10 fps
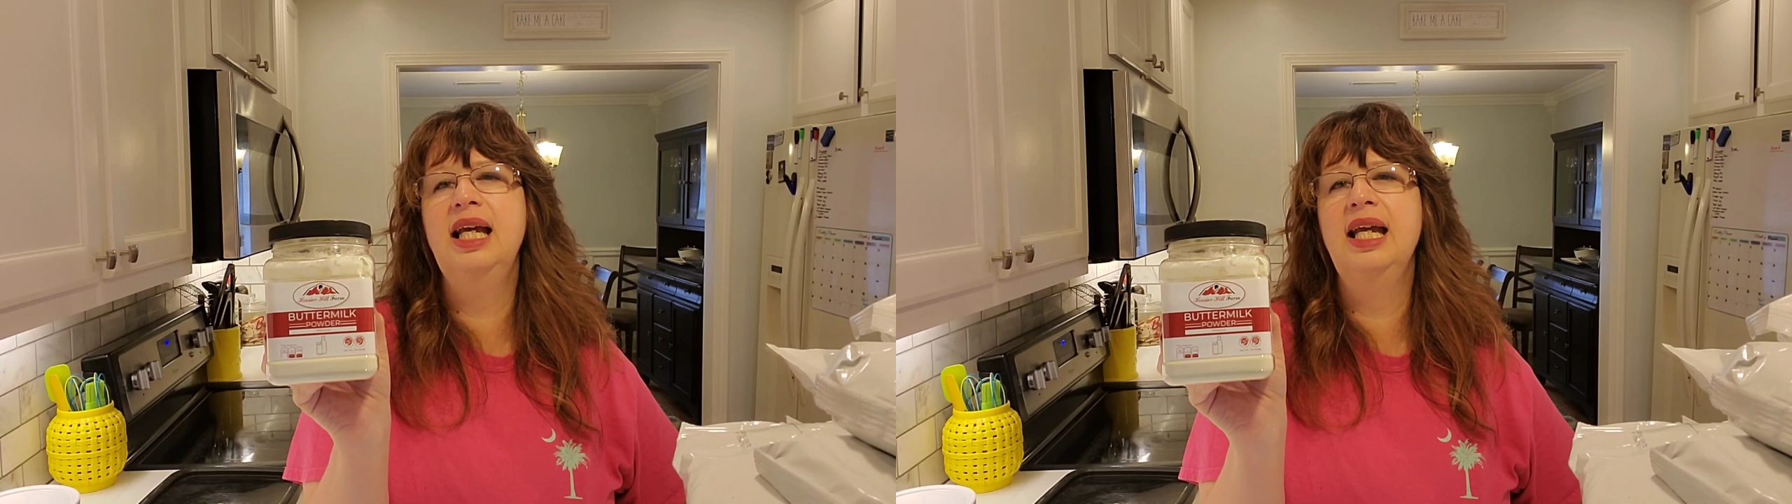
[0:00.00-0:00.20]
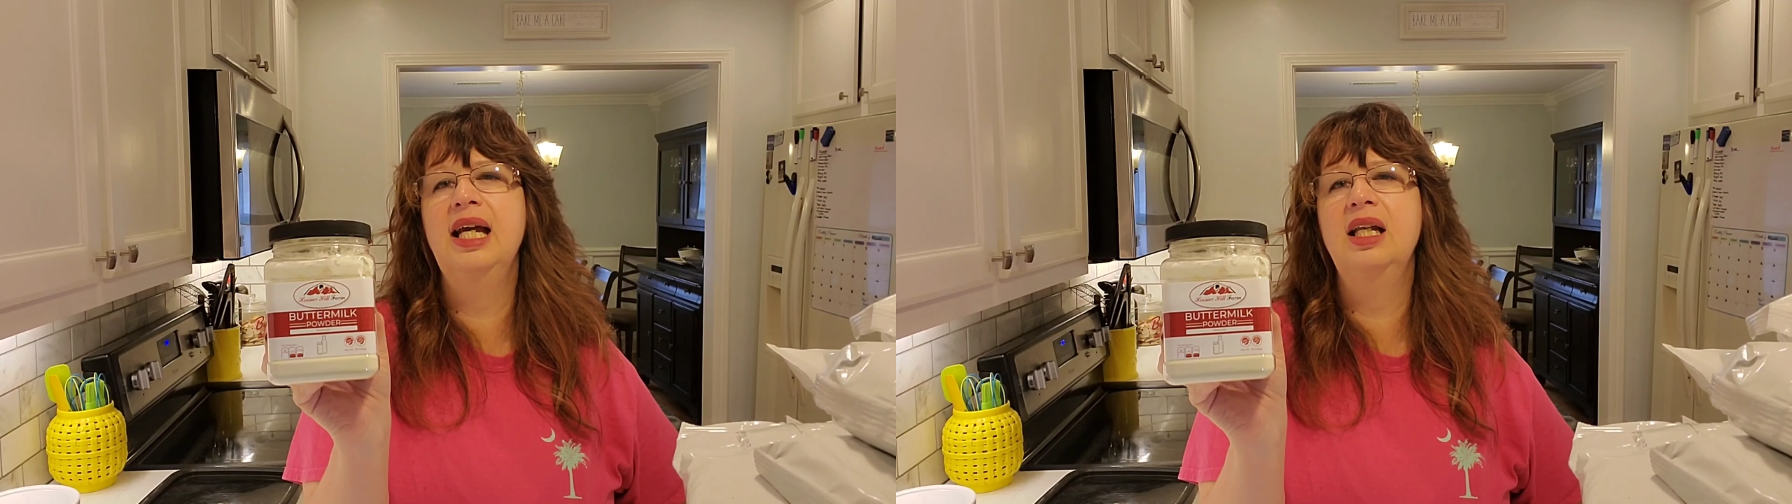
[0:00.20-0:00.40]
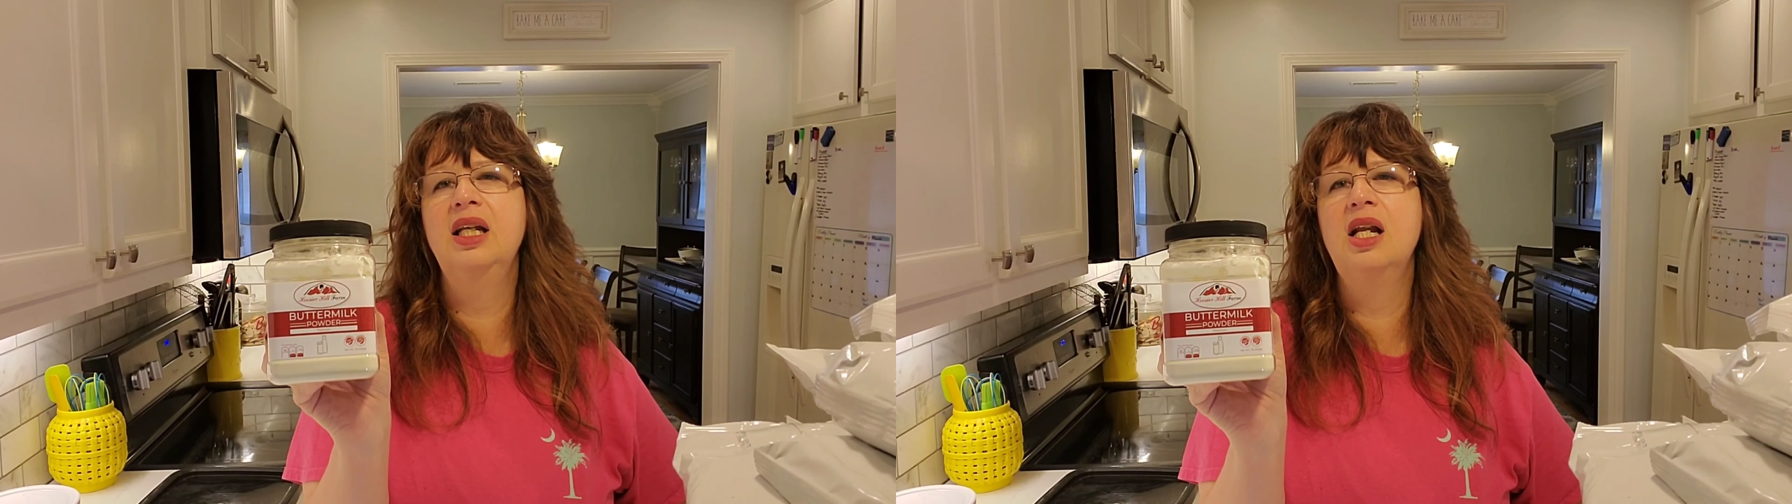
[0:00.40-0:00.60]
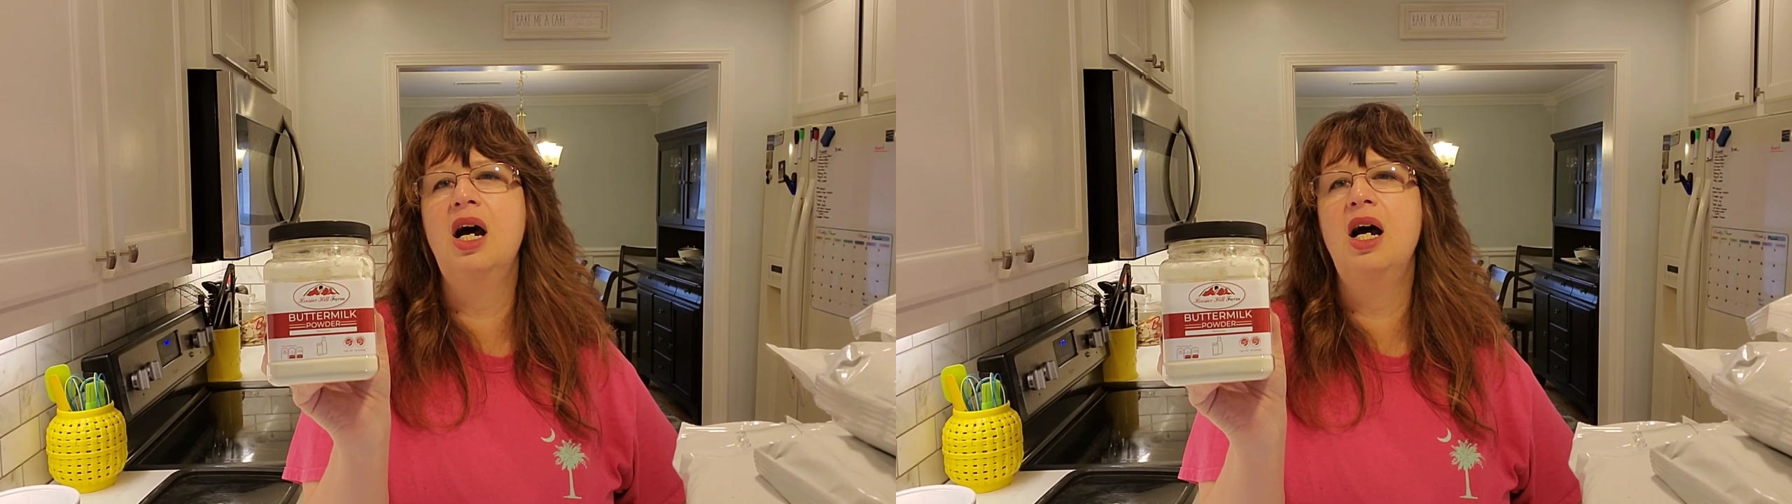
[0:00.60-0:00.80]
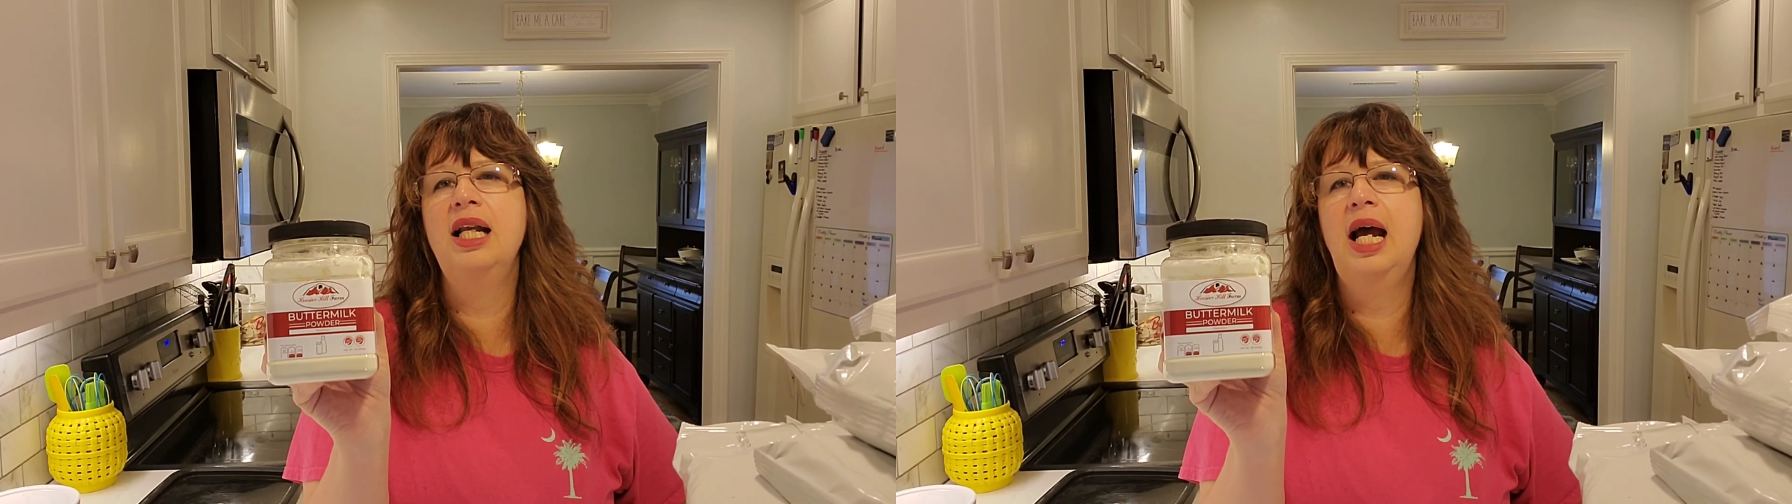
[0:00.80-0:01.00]
and
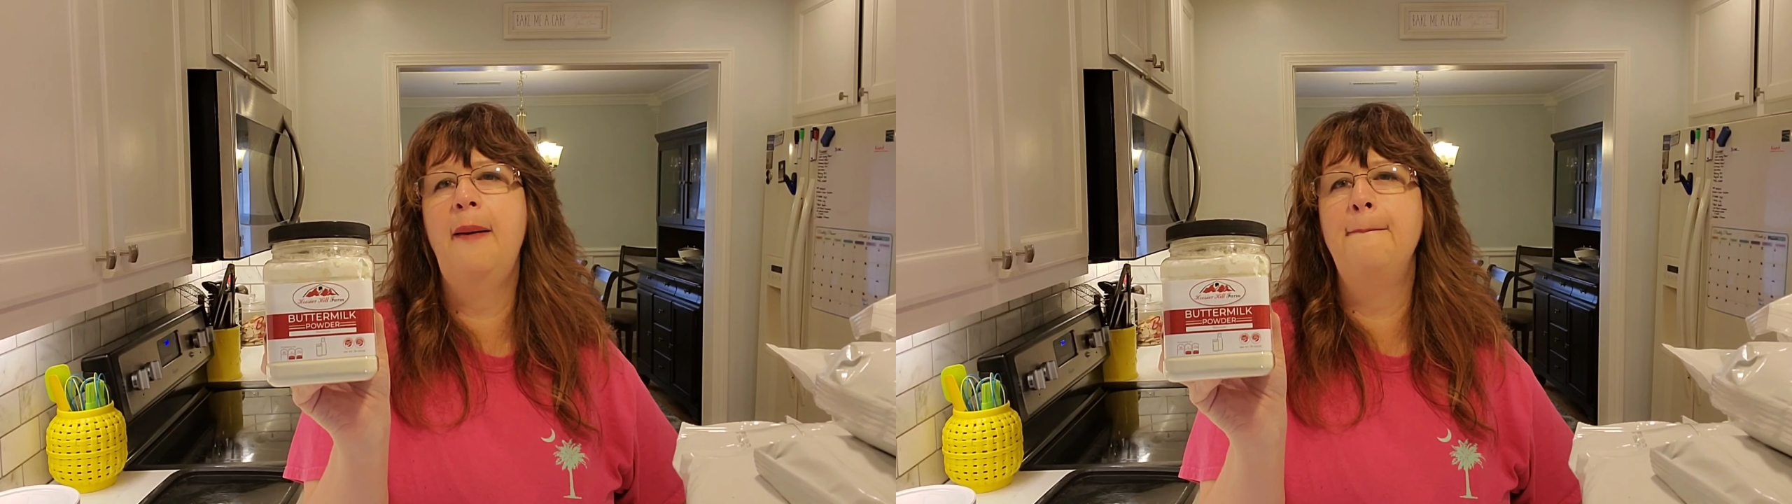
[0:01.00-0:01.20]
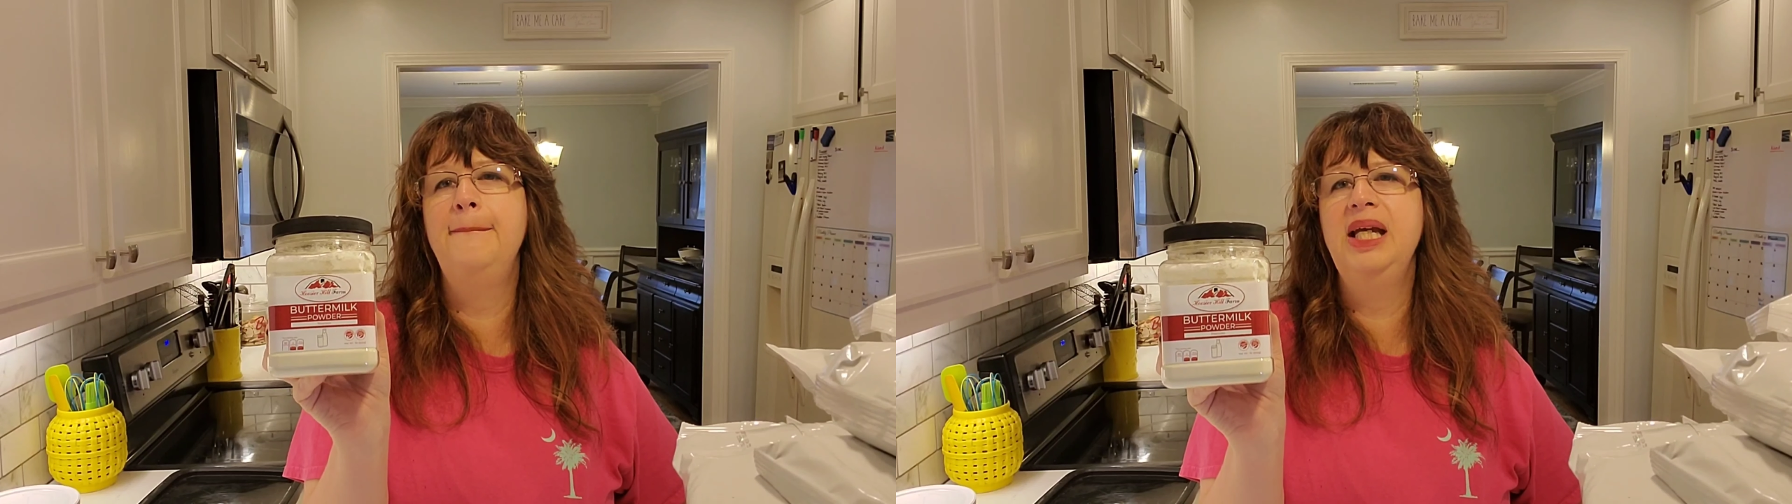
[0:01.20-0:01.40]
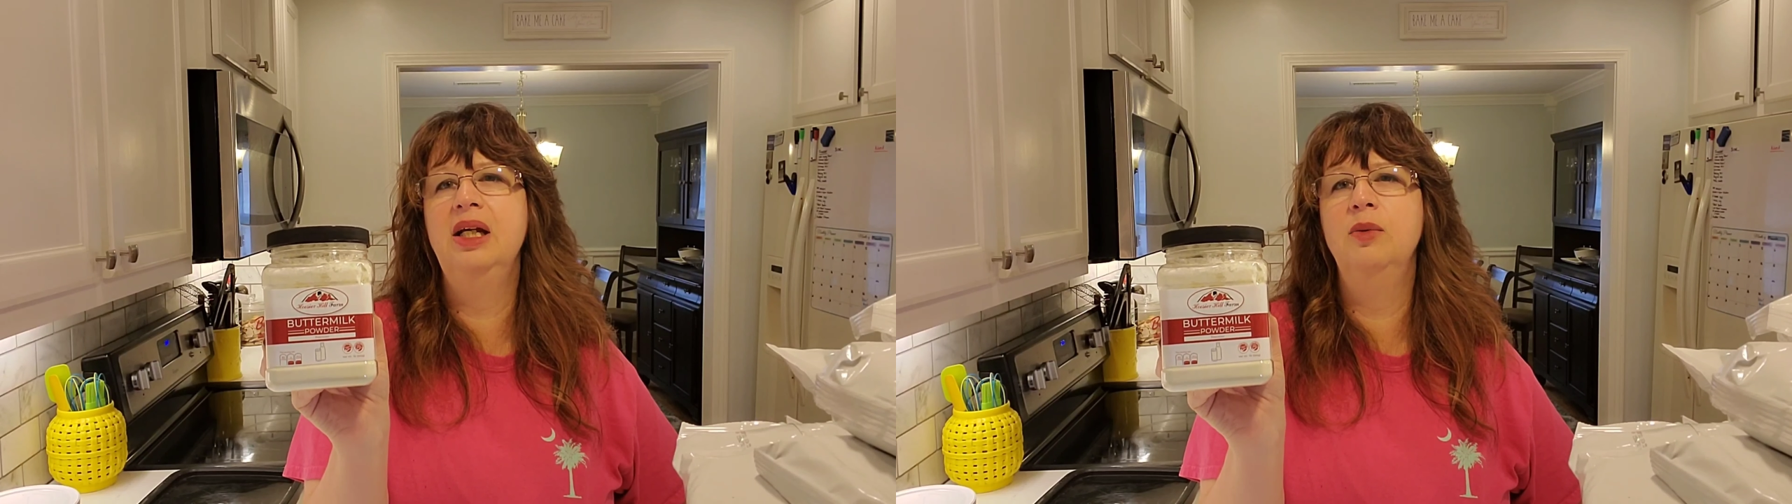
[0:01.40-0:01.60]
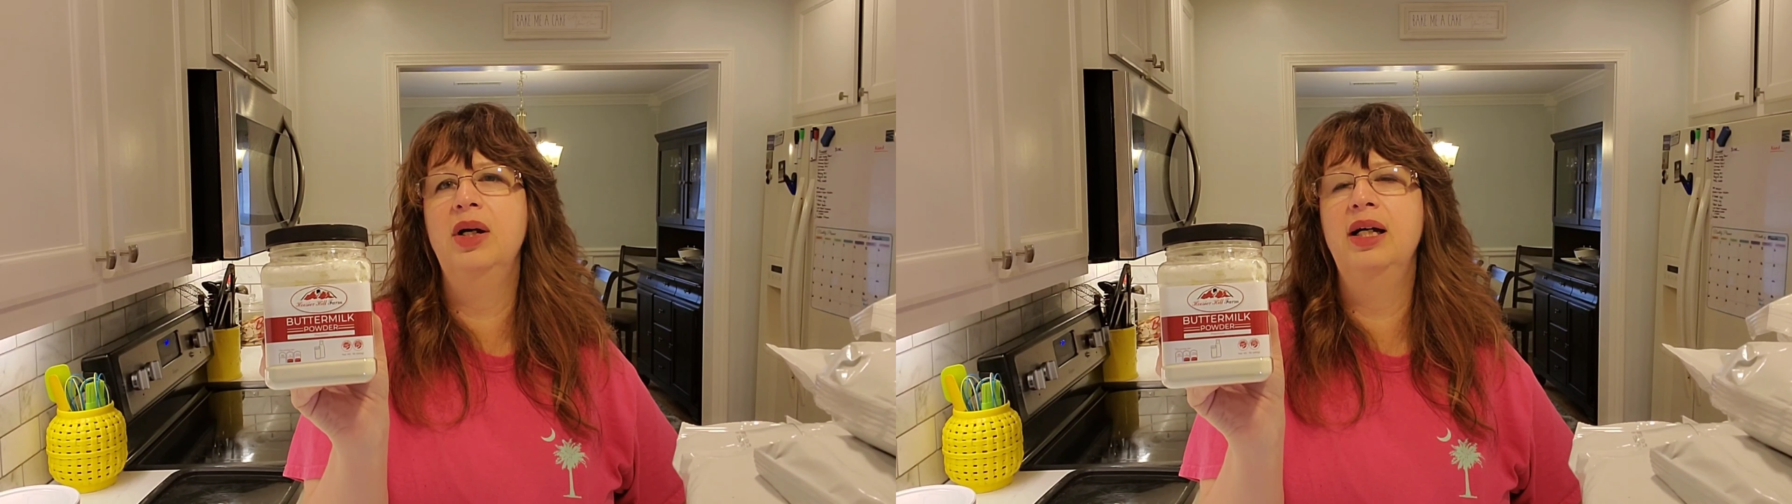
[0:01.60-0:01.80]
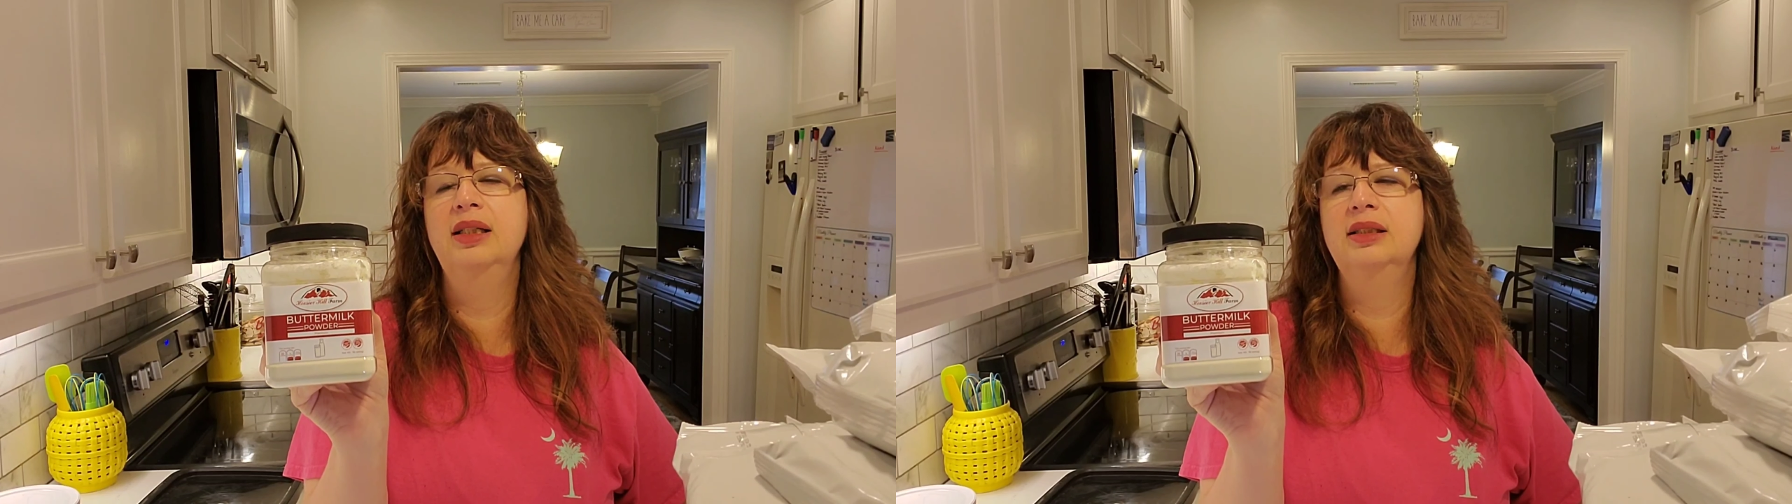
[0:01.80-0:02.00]
not how big it
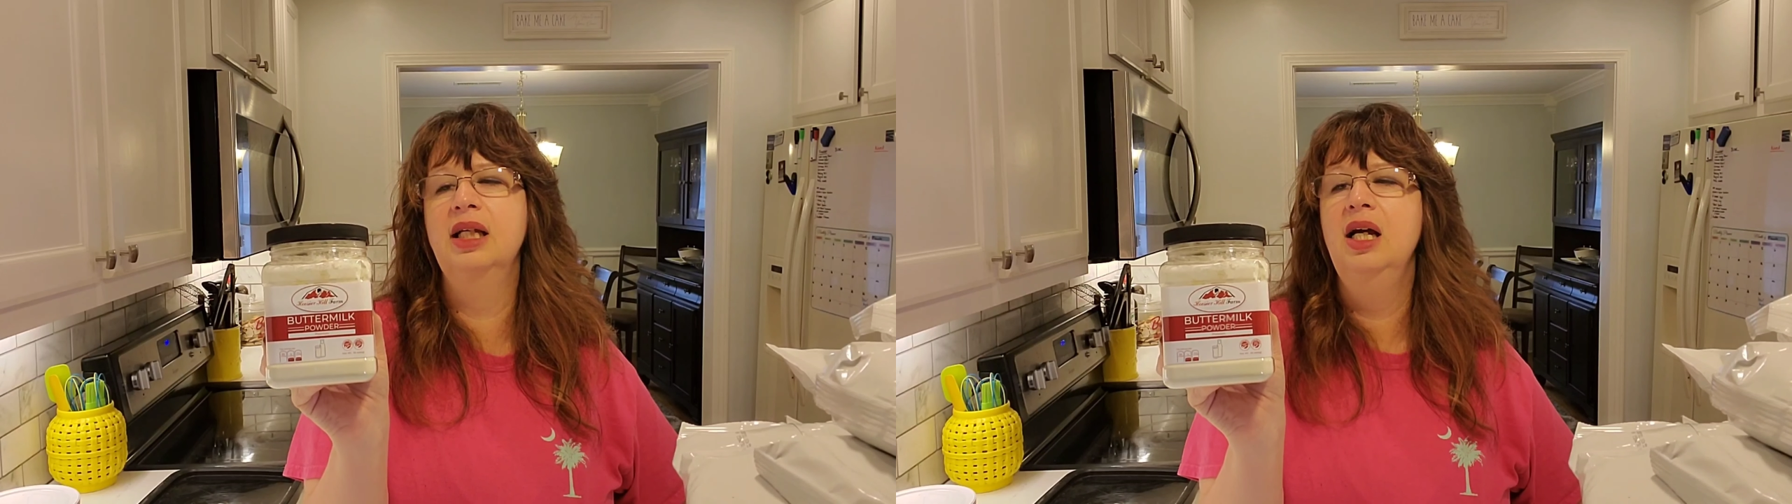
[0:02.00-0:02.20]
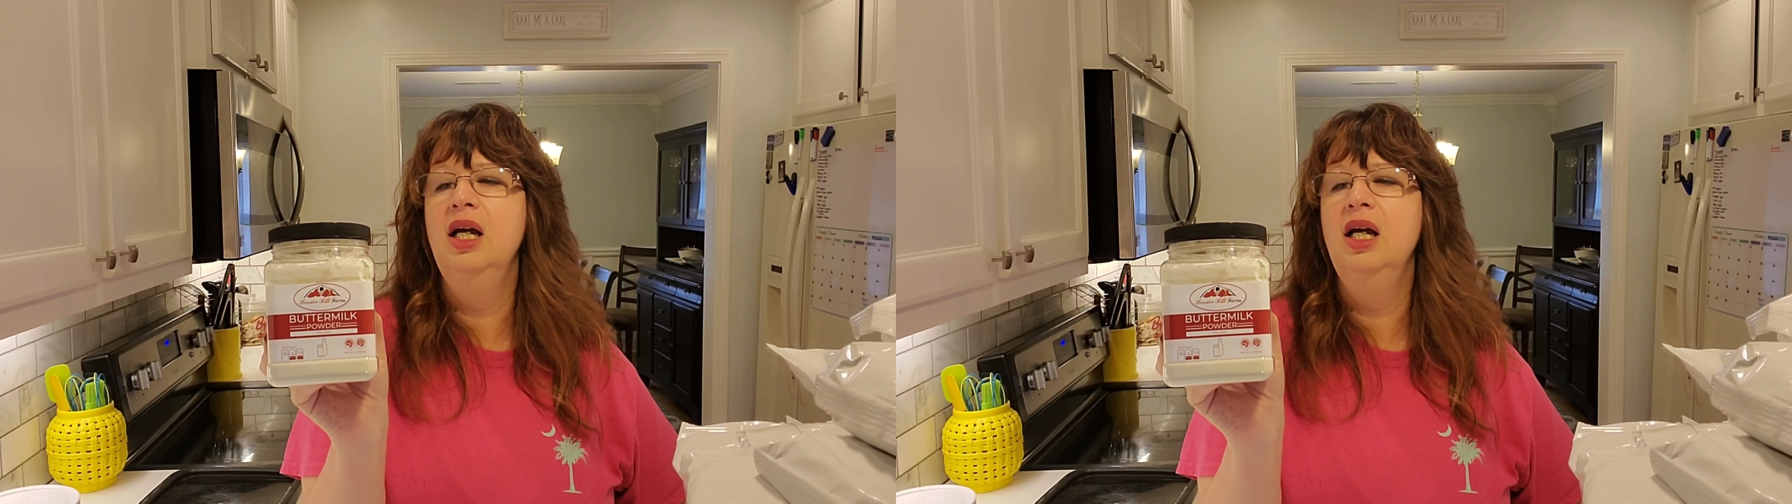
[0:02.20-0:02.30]
was,